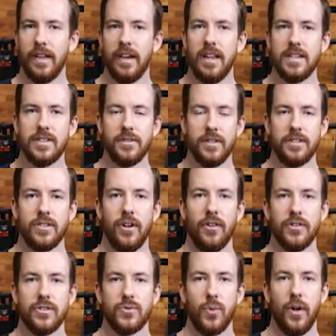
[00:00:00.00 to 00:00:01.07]
and instantly saw
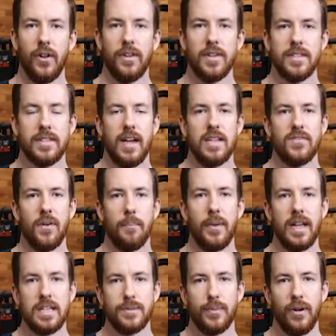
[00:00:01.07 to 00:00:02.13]
the swelling the size of a
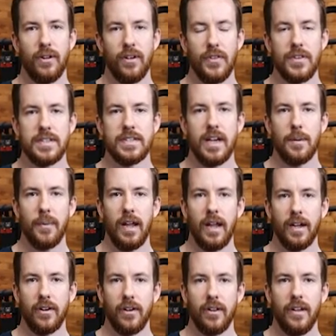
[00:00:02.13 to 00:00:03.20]
baseball on the side of my
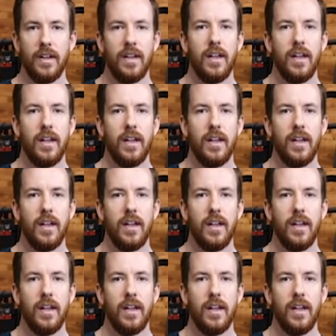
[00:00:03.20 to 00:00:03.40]
ankle